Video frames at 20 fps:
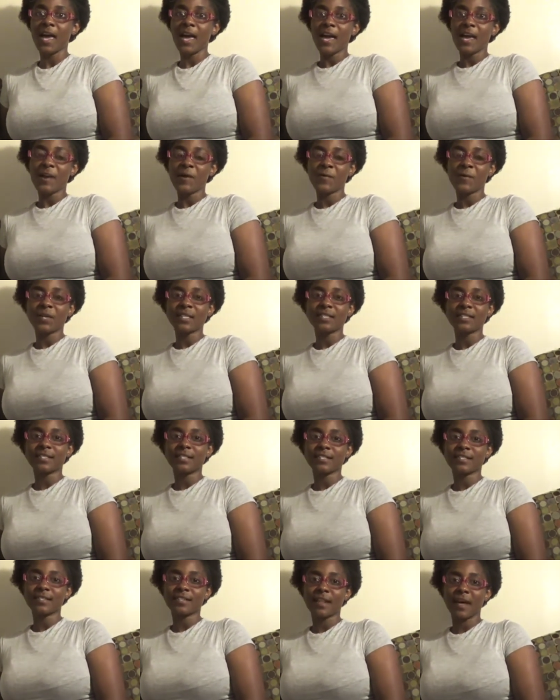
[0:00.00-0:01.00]
it wasn't
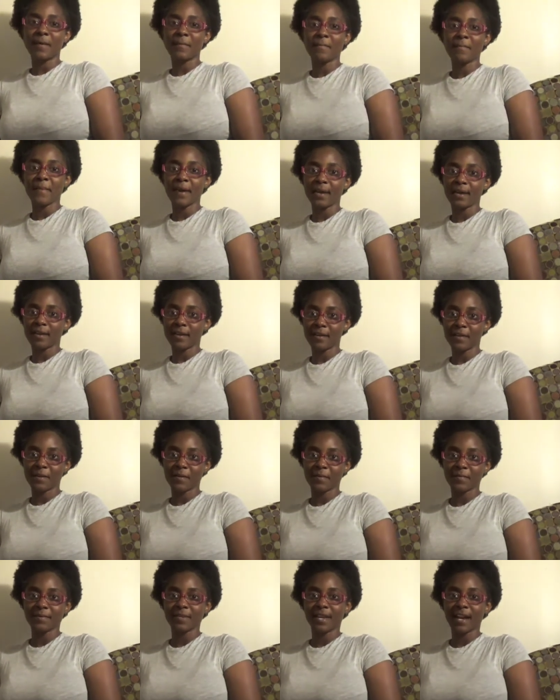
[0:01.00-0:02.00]
until I met
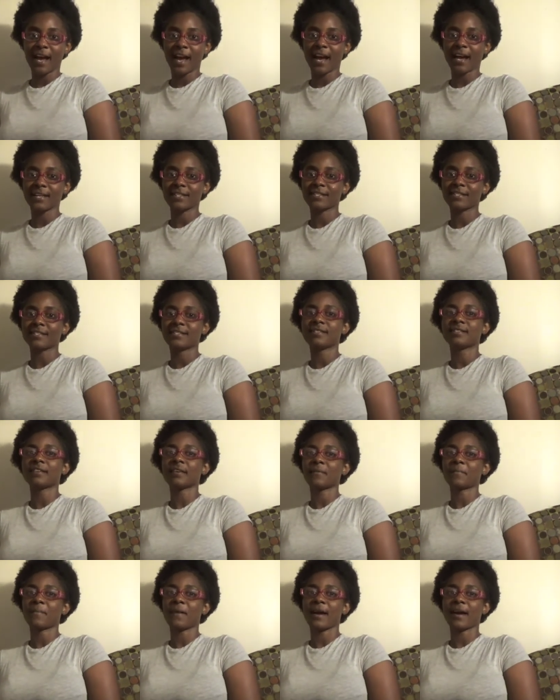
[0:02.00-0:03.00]
him that I actually
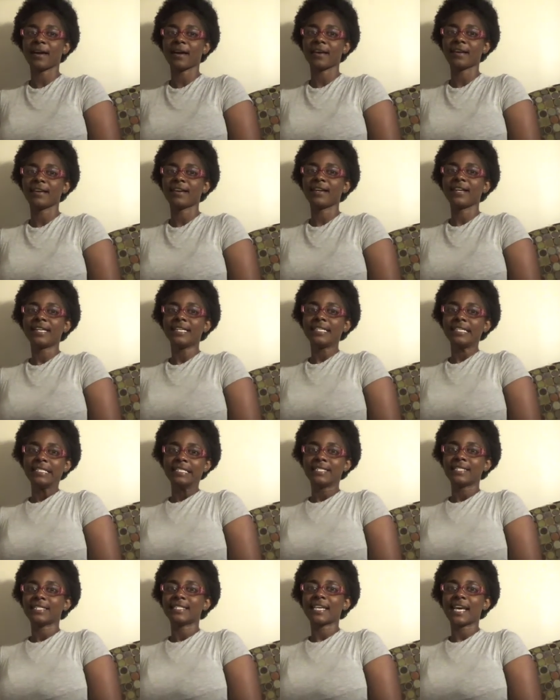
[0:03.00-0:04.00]
took my
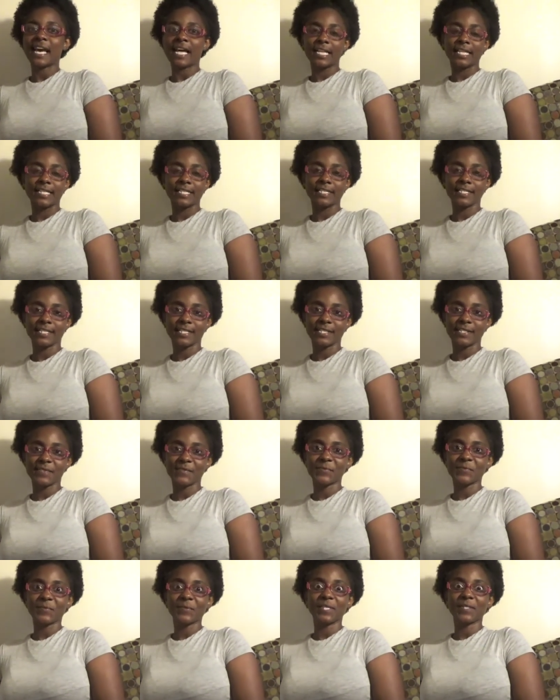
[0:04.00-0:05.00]
talents
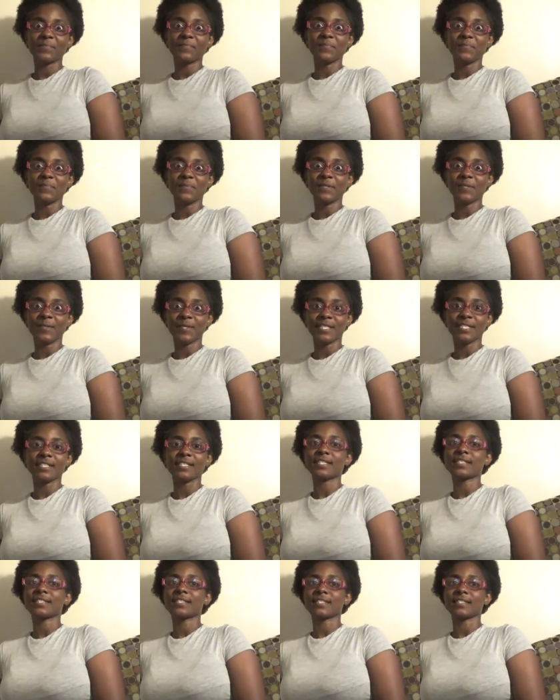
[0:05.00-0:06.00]
with
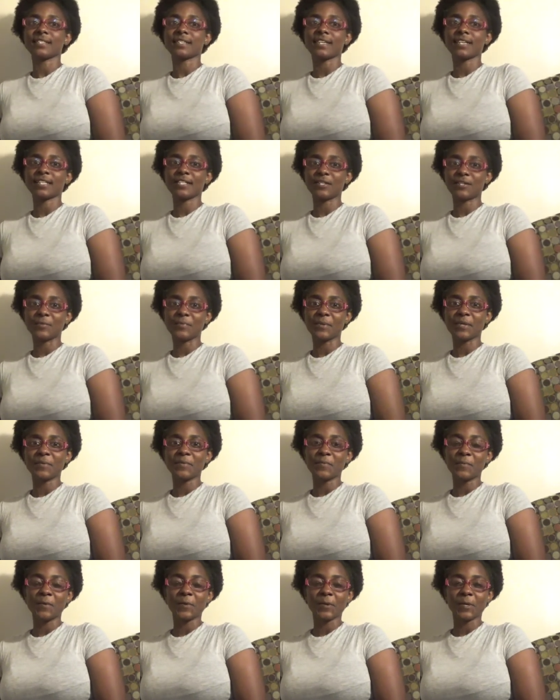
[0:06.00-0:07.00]
music a little bit
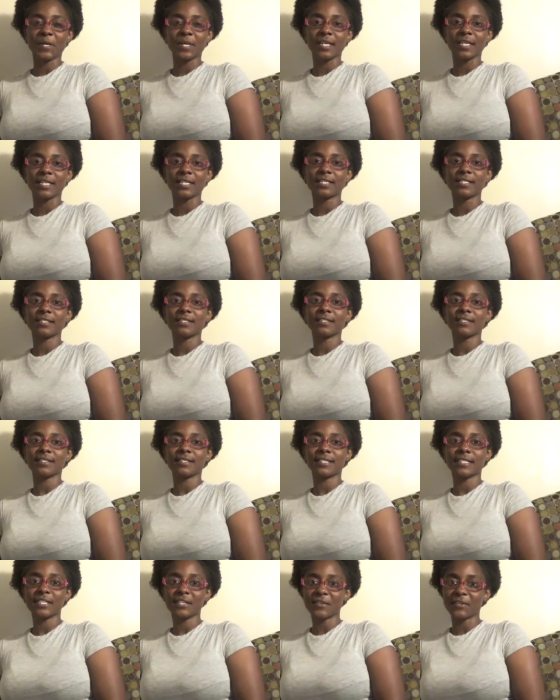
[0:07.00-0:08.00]
more
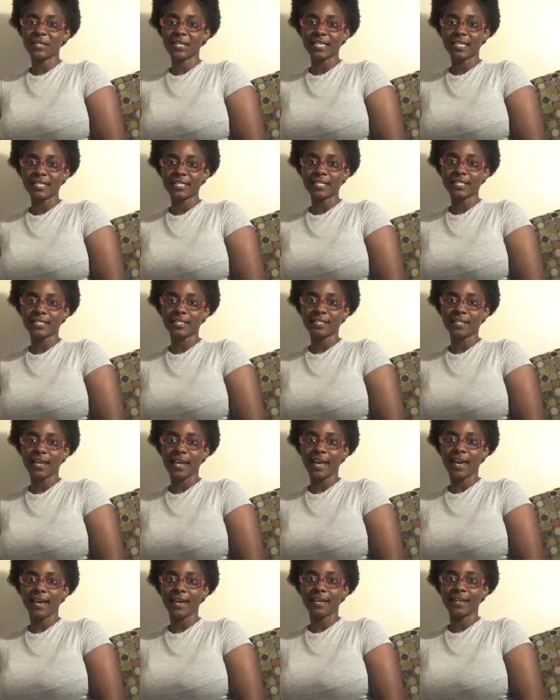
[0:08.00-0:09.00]
serious.
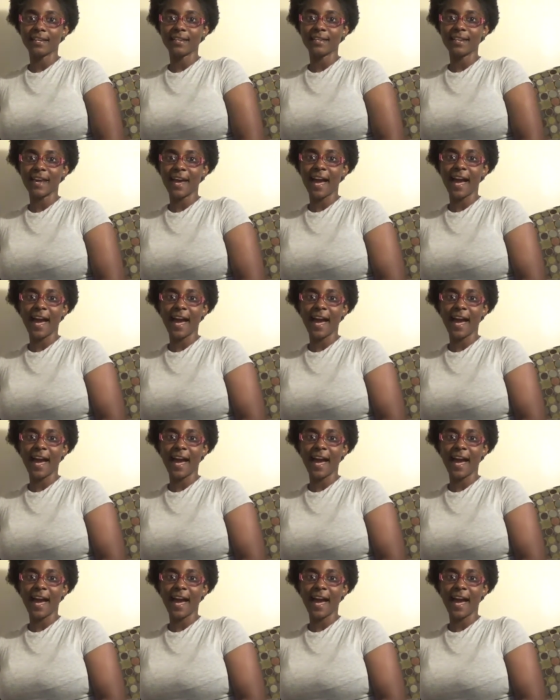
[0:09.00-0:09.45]
And